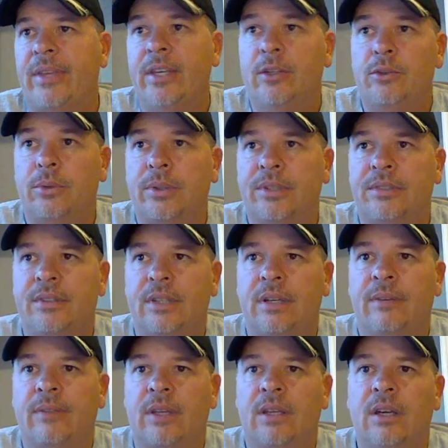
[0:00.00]
interest
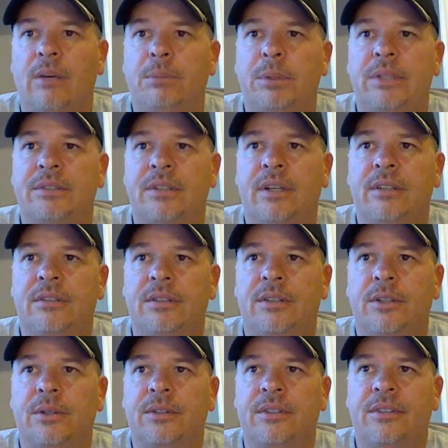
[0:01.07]
of the company's
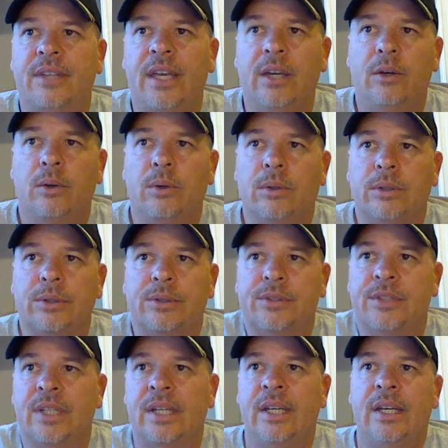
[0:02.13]
unsecured
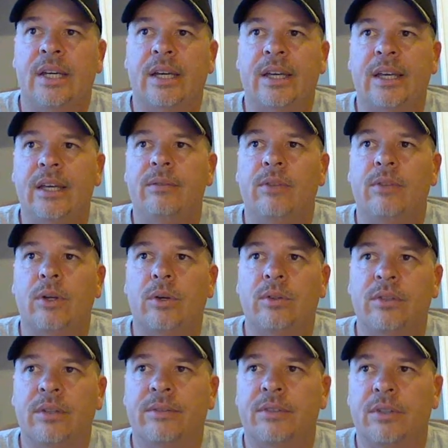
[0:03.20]
stakeholders ahead of
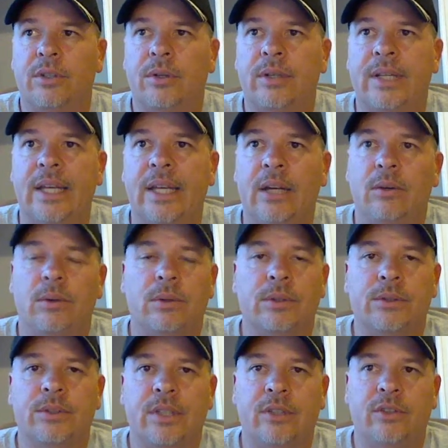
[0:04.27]
those of secured debt
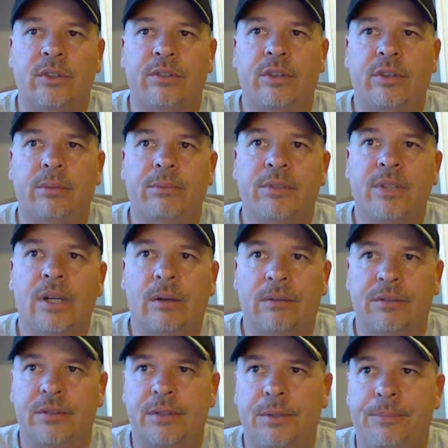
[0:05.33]
holders such as
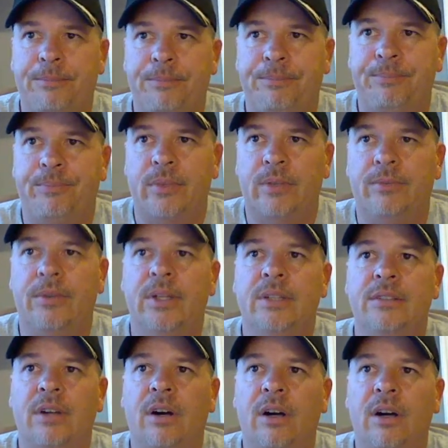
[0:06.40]
themselves. The
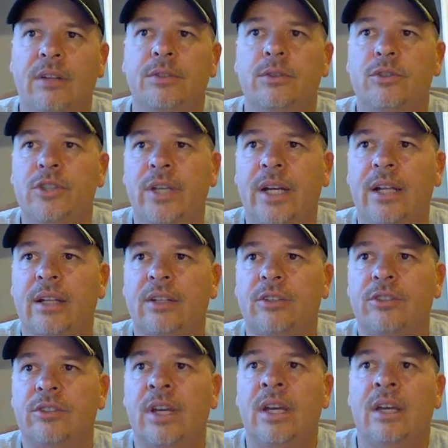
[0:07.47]
funds also
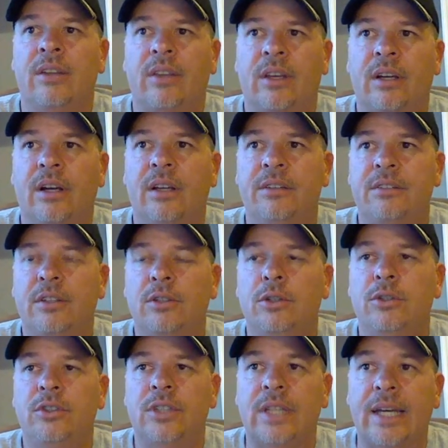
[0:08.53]
challenge the
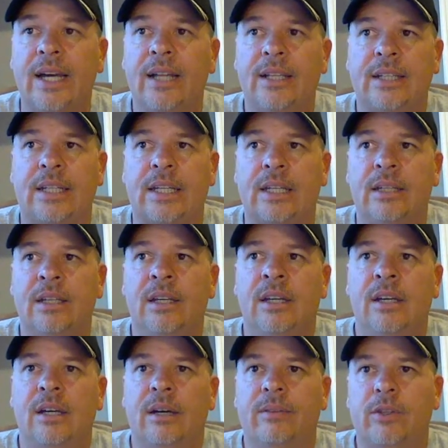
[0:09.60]
constitutionality
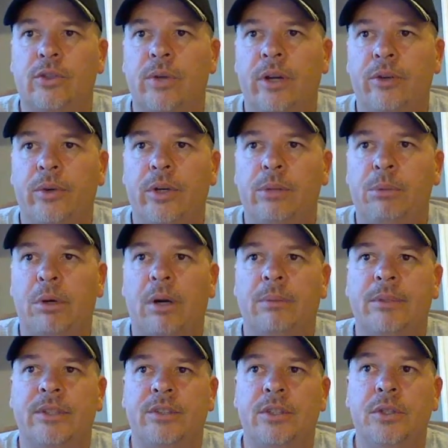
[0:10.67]
of the Treasury
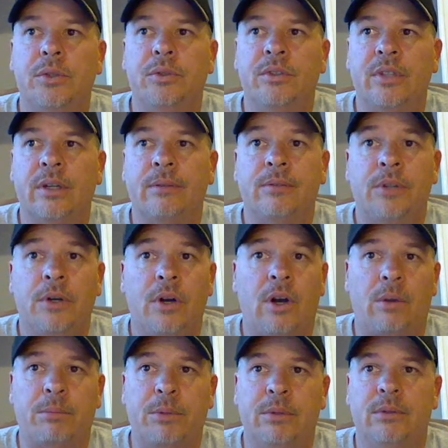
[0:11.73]
Department's use of
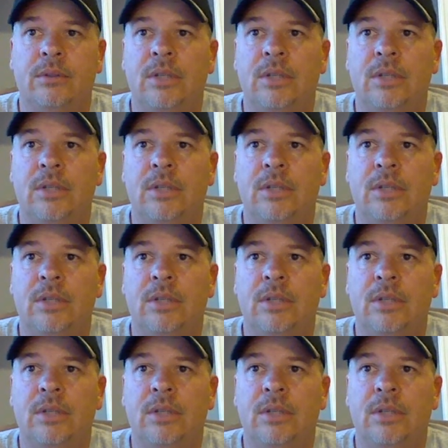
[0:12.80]
TARP,